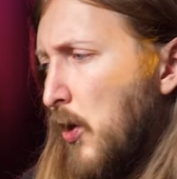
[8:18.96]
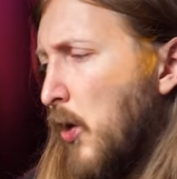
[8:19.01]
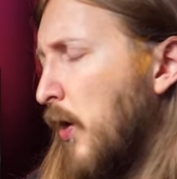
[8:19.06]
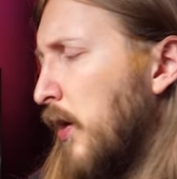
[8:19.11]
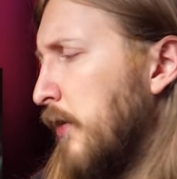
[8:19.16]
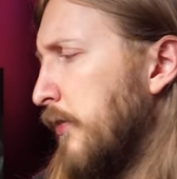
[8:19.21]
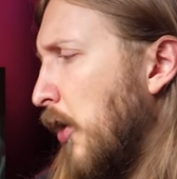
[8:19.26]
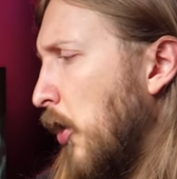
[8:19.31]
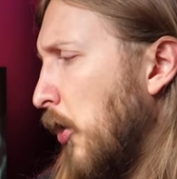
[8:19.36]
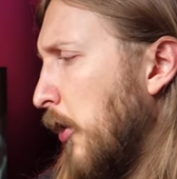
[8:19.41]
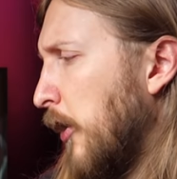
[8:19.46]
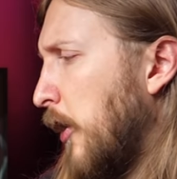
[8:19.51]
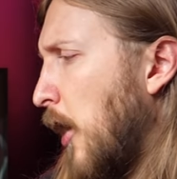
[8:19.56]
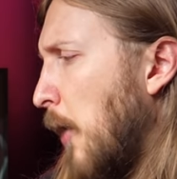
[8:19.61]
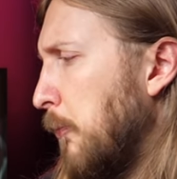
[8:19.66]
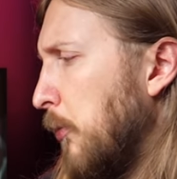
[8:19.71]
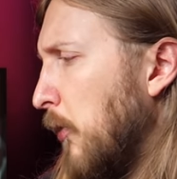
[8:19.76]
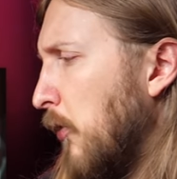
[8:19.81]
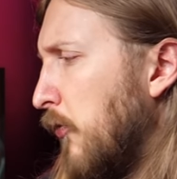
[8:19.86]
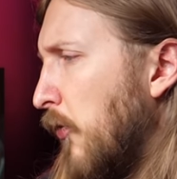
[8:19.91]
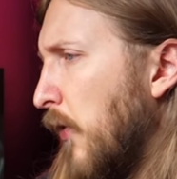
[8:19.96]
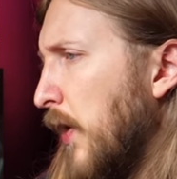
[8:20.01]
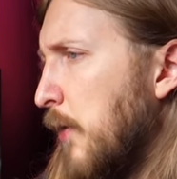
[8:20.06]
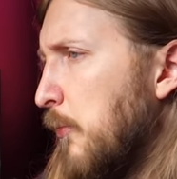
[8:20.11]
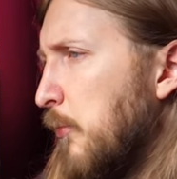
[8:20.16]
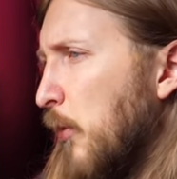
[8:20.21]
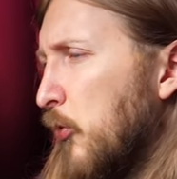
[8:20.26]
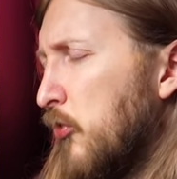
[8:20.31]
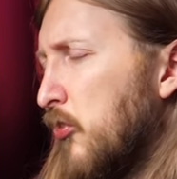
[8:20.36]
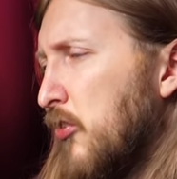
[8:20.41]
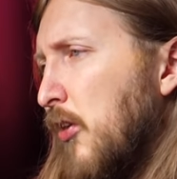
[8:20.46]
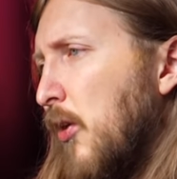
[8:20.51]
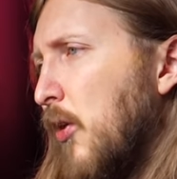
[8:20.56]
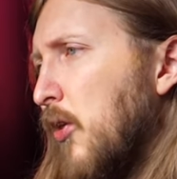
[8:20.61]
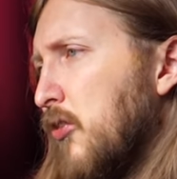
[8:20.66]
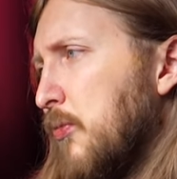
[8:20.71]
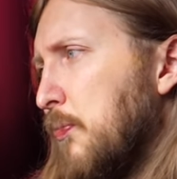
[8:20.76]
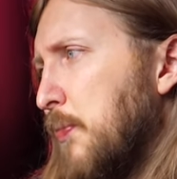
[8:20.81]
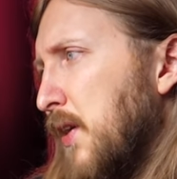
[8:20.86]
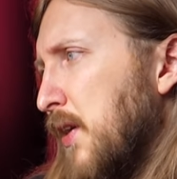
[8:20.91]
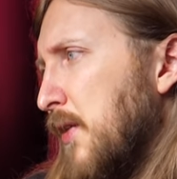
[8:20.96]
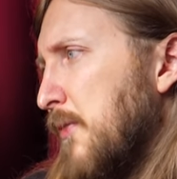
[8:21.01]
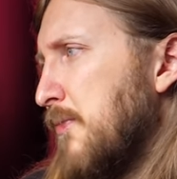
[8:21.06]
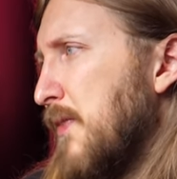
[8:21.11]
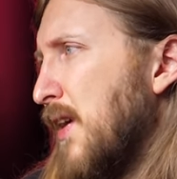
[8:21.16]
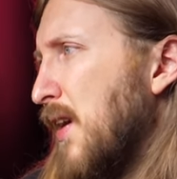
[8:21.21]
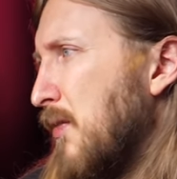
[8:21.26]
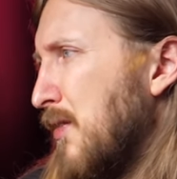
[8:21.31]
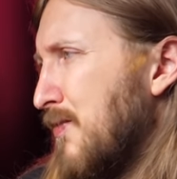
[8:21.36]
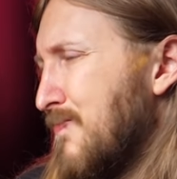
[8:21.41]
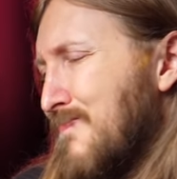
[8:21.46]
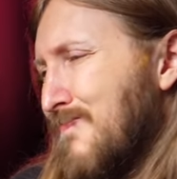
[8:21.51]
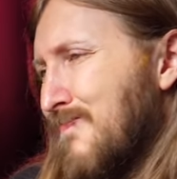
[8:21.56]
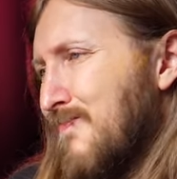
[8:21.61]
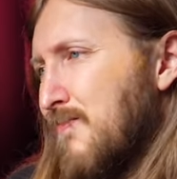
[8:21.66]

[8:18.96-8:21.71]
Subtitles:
know, I've heard a couple of Rainbow songs, but I mean...